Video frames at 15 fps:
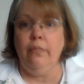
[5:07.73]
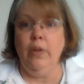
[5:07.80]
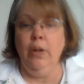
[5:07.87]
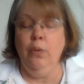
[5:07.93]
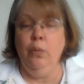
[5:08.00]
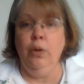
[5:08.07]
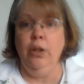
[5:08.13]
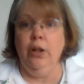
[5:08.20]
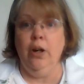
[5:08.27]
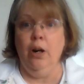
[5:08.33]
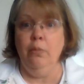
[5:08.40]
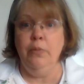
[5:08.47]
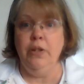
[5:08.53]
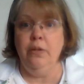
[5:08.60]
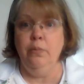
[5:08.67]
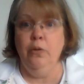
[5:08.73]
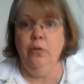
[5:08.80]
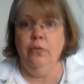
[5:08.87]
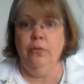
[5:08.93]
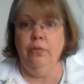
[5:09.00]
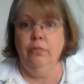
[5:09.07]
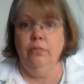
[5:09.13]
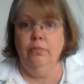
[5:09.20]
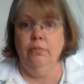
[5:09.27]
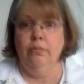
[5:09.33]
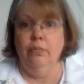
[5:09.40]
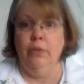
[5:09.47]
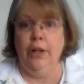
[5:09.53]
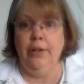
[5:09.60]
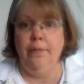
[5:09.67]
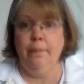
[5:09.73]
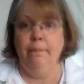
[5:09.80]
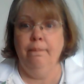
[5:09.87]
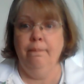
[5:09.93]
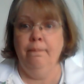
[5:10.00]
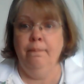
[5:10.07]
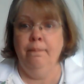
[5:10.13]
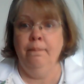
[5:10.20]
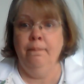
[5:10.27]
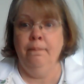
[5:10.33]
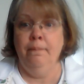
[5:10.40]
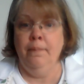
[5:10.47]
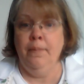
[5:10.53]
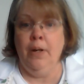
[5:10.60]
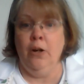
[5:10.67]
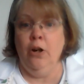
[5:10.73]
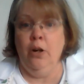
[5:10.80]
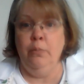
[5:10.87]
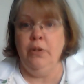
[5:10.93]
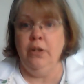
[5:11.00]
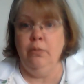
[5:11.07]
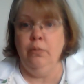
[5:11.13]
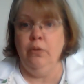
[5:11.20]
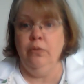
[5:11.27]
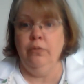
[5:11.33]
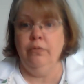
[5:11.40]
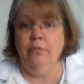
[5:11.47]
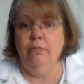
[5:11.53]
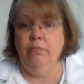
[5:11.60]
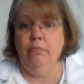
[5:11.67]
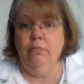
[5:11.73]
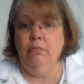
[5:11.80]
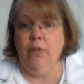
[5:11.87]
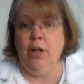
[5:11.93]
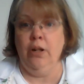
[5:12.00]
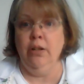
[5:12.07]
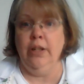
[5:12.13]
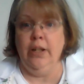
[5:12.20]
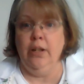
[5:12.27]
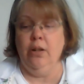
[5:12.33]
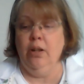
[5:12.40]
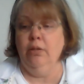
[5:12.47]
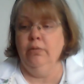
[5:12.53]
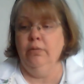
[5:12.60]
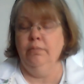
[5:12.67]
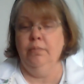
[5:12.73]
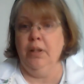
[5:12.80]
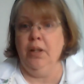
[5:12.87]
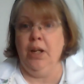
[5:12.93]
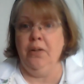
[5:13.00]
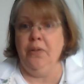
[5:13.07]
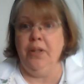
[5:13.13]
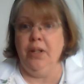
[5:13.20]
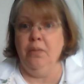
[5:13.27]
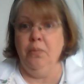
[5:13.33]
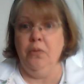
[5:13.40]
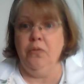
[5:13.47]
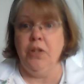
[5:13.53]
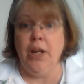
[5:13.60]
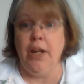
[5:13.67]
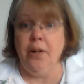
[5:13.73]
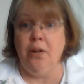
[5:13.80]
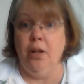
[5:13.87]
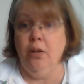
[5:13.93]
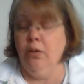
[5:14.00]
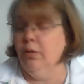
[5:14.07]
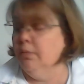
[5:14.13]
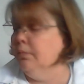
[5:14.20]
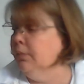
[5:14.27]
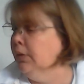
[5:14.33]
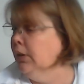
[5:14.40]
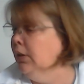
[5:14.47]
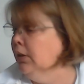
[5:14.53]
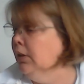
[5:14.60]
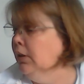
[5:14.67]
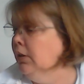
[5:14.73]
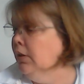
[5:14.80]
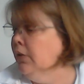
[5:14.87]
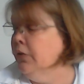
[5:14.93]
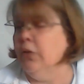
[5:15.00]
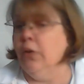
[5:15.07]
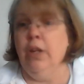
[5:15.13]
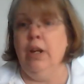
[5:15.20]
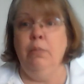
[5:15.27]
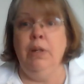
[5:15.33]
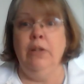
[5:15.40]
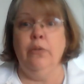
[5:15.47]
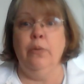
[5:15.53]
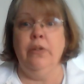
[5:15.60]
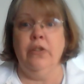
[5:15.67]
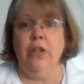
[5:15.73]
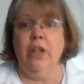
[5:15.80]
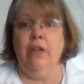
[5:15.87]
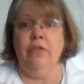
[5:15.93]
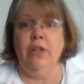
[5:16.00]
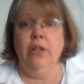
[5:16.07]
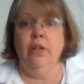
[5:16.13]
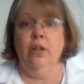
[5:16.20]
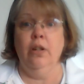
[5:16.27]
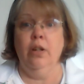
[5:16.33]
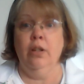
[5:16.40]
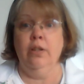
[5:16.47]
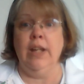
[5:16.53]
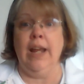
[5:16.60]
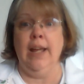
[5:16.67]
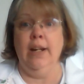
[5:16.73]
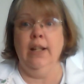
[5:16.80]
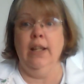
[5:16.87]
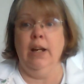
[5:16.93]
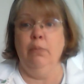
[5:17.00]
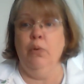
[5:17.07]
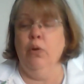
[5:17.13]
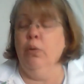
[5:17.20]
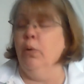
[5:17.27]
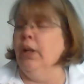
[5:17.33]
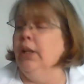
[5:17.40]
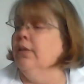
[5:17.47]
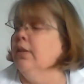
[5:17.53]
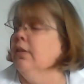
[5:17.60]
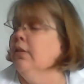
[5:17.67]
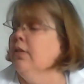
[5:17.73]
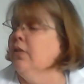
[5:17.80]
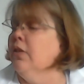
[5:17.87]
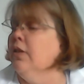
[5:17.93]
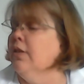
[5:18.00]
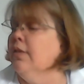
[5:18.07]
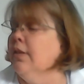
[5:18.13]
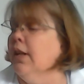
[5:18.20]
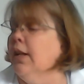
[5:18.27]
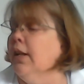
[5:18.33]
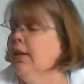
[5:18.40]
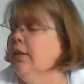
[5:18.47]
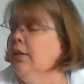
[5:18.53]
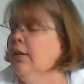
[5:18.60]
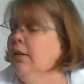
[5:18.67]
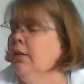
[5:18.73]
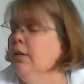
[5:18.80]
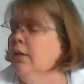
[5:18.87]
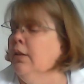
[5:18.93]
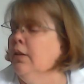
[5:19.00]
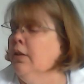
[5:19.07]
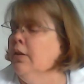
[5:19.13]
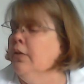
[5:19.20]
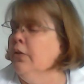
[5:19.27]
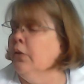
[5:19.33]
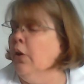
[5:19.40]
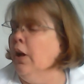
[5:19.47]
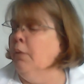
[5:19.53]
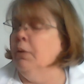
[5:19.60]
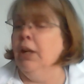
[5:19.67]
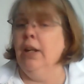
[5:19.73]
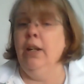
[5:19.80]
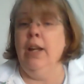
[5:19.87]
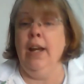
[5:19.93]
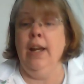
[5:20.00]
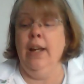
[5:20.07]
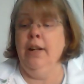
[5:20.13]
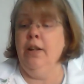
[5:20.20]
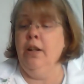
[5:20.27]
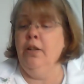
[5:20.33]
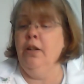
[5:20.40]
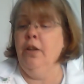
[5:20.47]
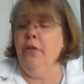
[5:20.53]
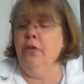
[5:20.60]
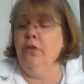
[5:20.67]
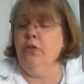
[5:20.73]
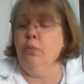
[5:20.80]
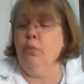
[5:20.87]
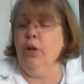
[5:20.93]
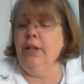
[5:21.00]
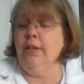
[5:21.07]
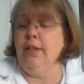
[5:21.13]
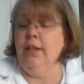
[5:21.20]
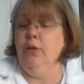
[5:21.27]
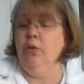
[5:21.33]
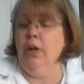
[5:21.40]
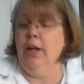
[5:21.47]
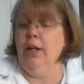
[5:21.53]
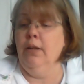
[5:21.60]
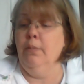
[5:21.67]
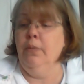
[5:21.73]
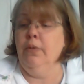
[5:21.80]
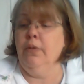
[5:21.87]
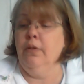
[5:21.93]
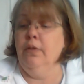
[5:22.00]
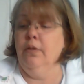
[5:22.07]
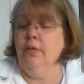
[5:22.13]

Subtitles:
Well, our arm didn't move, right? Our arm didn't move hardly at all. I don't think it moved at all. So that means we still have to add a lot more weight to this side. So I'm going to add another 20 grams.